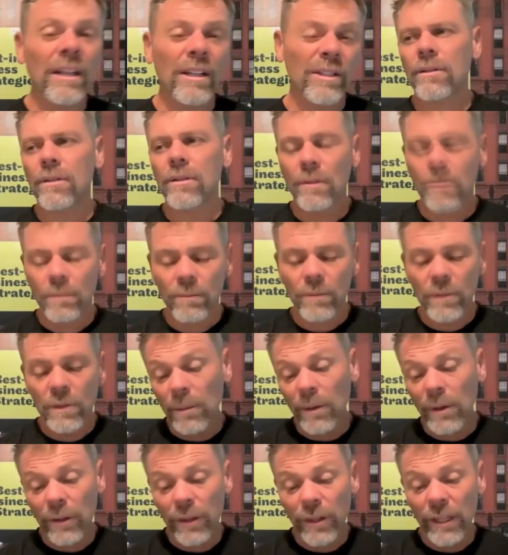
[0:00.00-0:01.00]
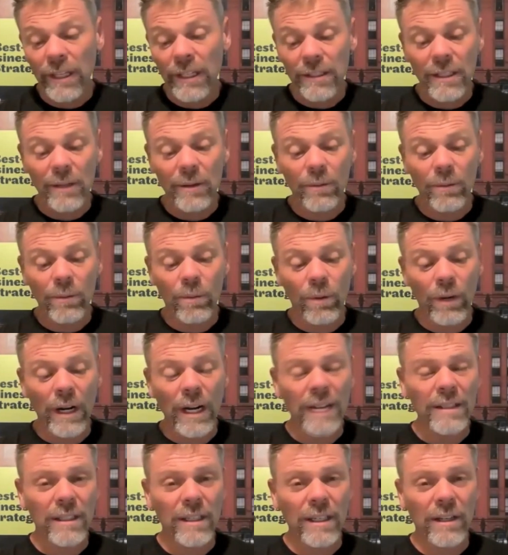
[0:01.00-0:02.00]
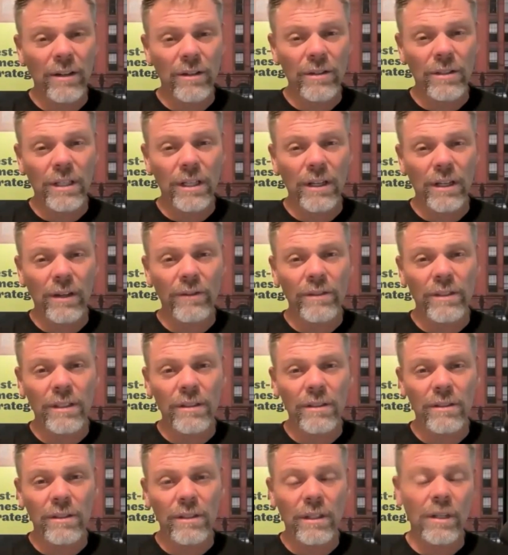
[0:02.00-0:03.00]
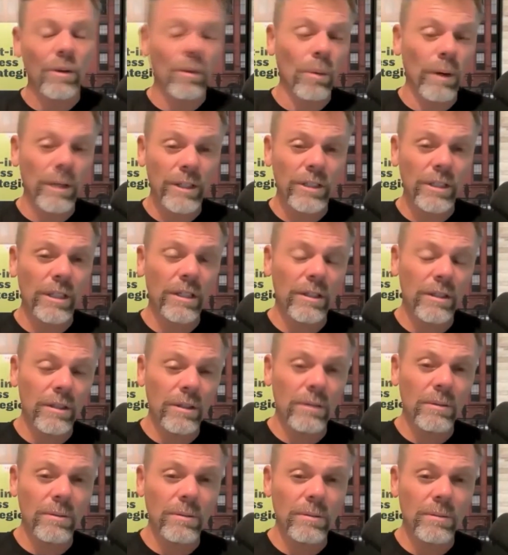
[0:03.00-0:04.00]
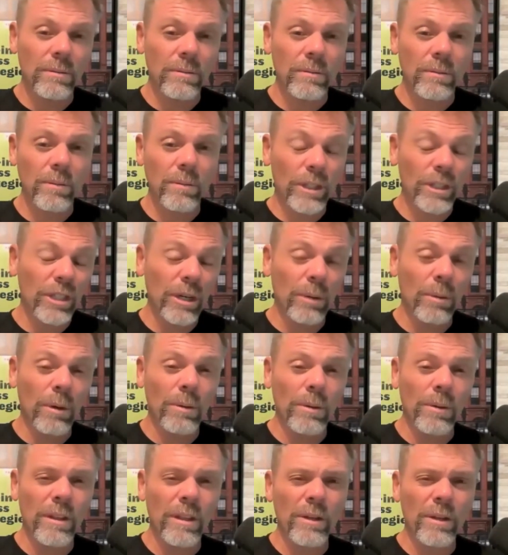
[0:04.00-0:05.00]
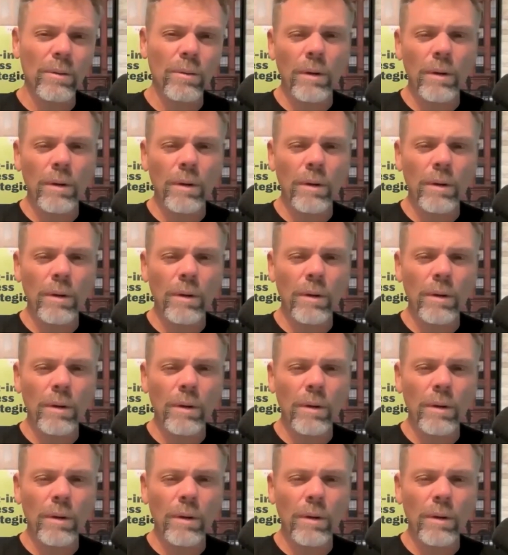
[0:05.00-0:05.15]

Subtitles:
So some of the things that we're asking ourselves is, why should I work with you?